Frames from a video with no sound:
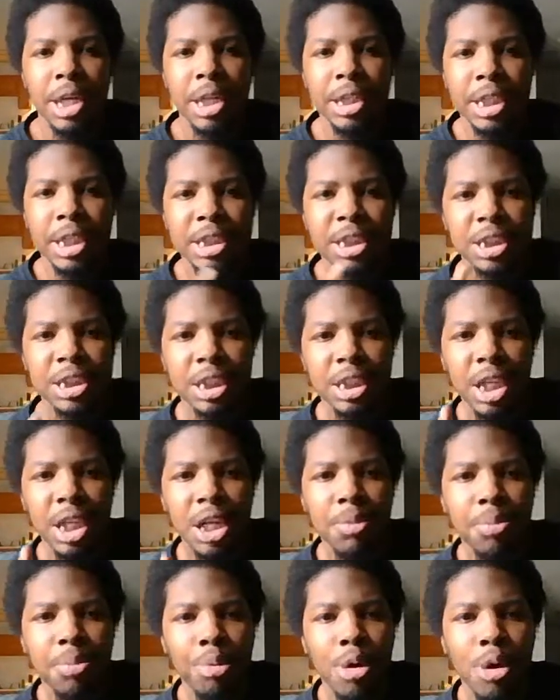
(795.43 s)
This is another
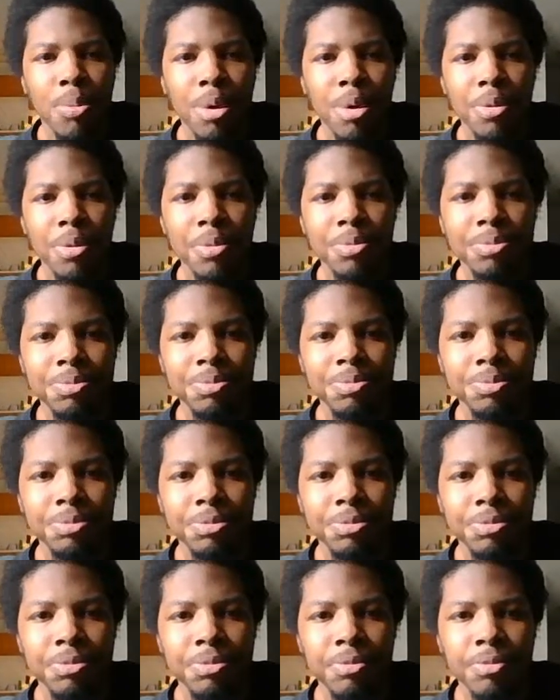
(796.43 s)
promo
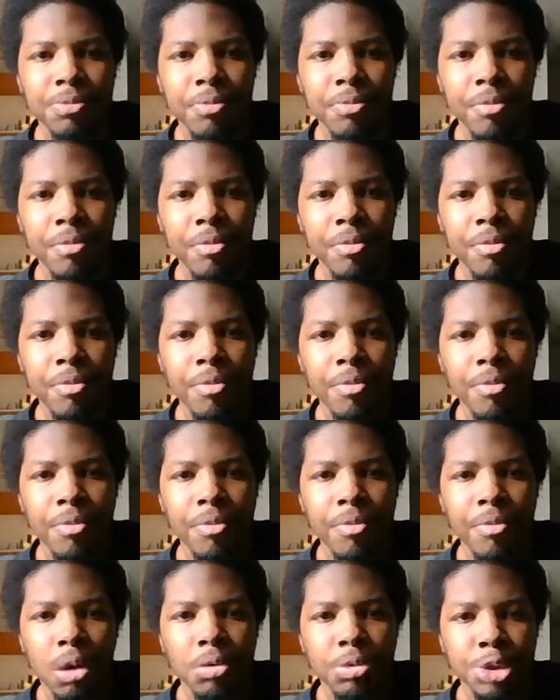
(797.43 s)

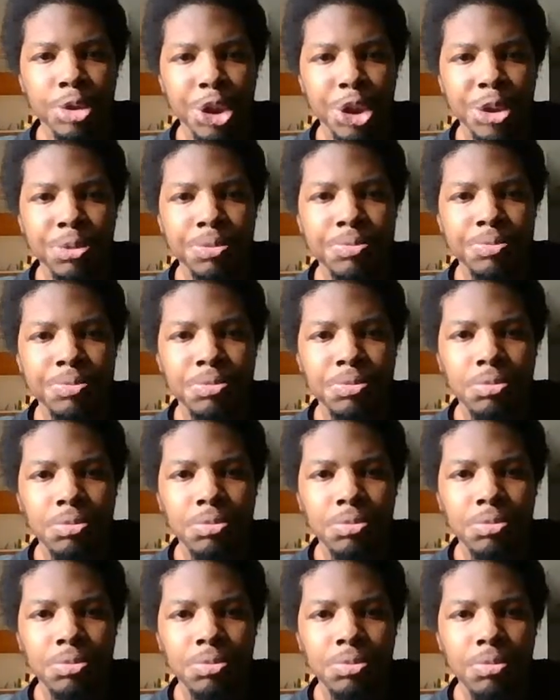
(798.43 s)
I'm going to do,
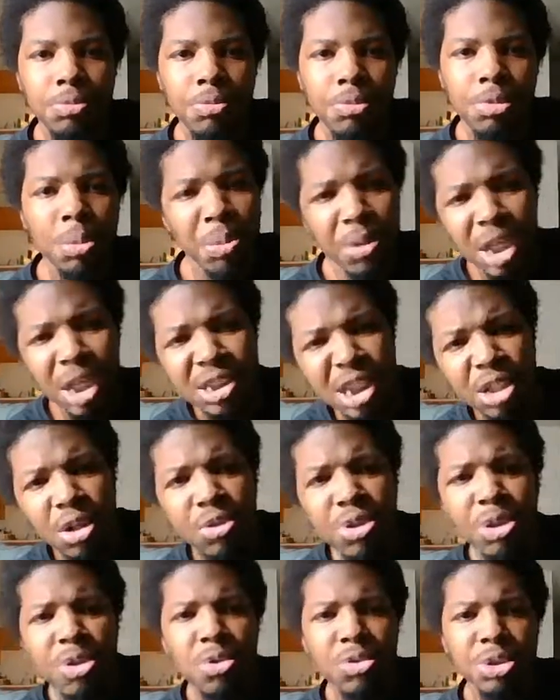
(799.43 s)
because I know
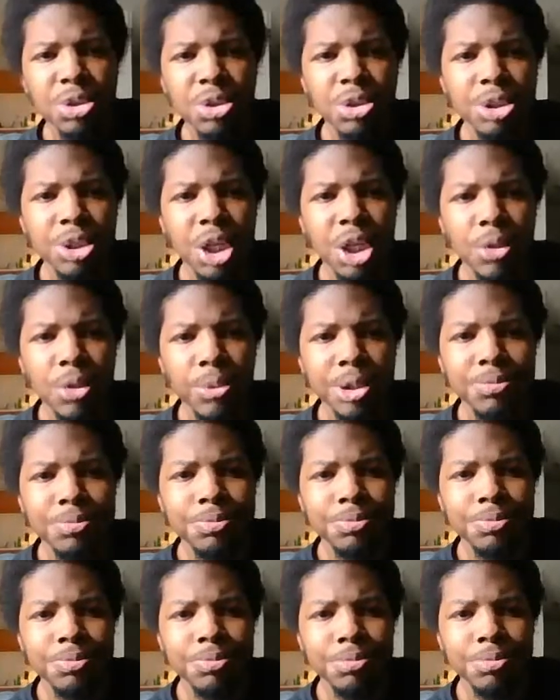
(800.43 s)
you're going to do another one.
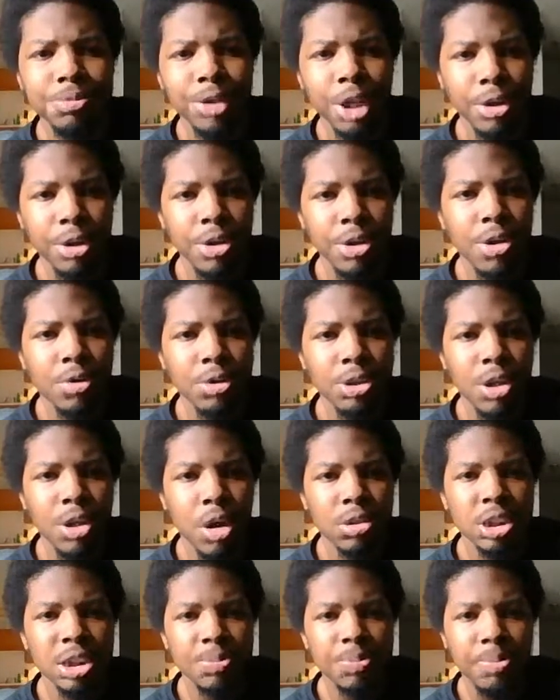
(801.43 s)
I know you're going to talk
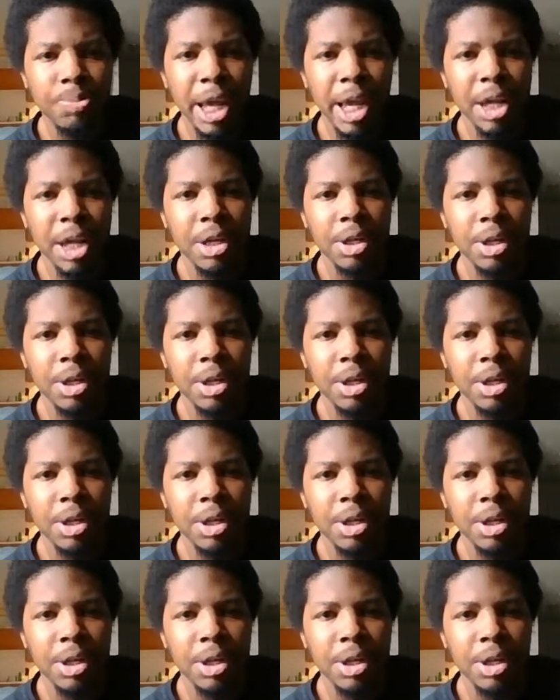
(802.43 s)
smack.